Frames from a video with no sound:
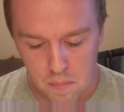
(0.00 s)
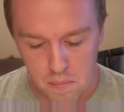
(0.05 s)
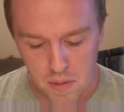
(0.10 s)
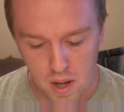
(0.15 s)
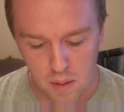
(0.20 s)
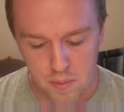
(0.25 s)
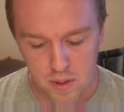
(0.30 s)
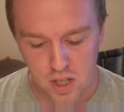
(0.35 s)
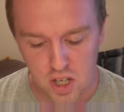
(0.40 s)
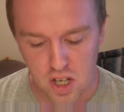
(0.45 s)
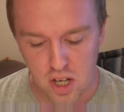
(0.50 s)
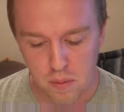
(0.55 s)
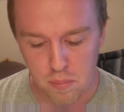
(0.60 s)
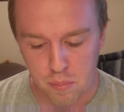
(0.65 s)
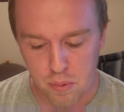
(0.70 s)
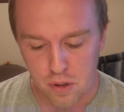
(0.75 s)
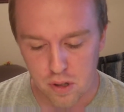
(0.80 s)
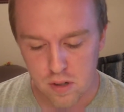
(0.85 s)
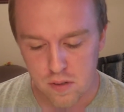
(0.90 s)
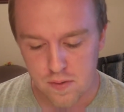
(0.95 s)
Mama,
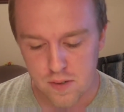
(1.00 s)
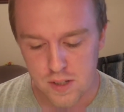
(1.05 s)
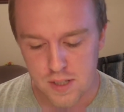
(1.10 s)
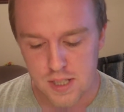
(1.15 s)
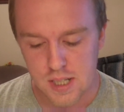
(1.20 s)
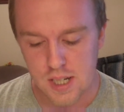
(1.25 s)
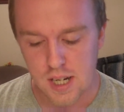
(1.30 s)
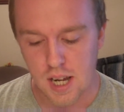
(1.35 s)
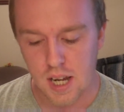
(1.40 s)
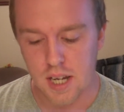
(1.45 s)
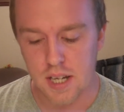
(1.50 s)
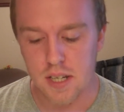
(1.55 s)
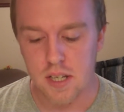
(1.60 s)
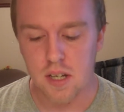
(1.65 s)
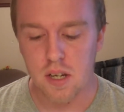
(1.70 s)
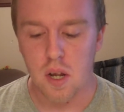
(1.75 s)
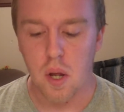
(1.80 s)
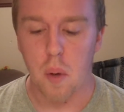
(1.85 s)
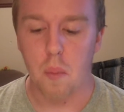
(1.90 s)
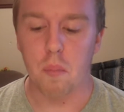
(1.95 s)
you're beautiful tonight.